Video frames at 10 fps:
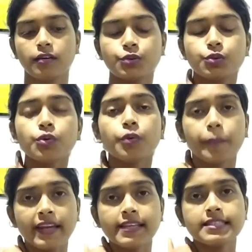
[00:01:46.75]
through
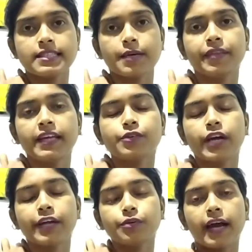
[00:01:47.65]
Romanticism they
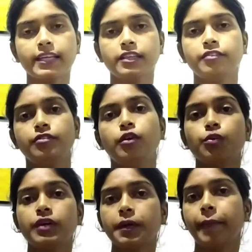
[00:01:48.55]
try to kind of
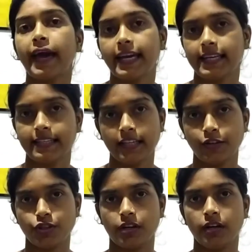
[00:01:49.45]
looking back at
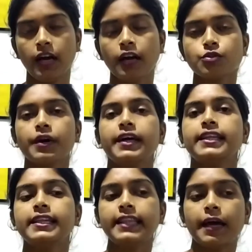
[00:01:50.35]
nature. So at
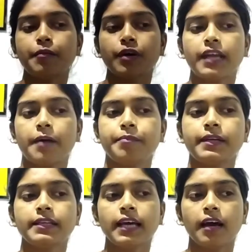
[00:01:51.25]
that time what
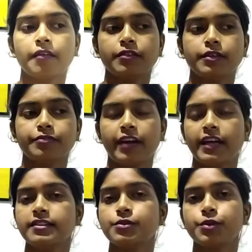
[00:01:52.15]
happened, the
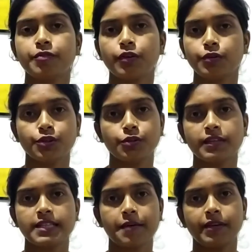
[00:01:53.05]
French Revolution
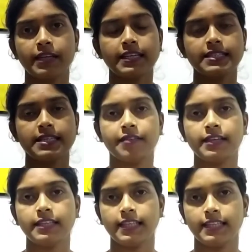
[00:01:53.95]
was happening in
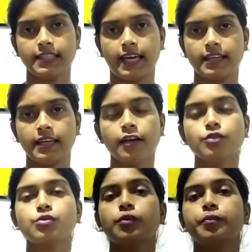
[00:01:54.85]
1789.
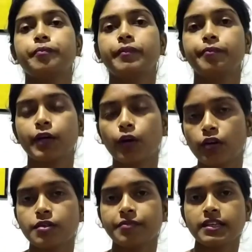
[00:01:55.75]
So
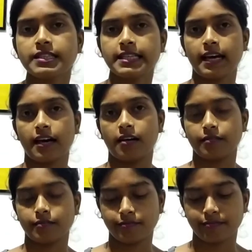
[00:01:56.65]
because of this
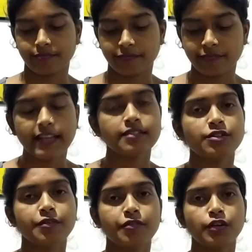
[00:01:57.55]
French
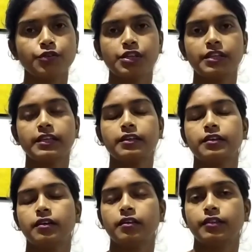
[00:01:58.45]
Revolution,
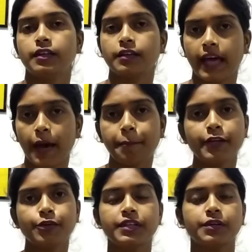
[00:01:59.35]
the gap
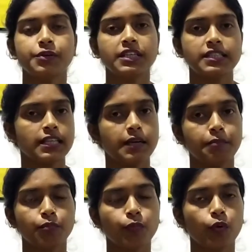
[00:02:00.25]
between the rich and the
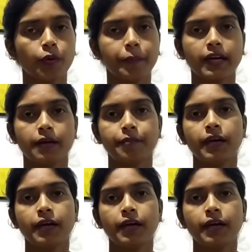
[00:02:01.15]
poor become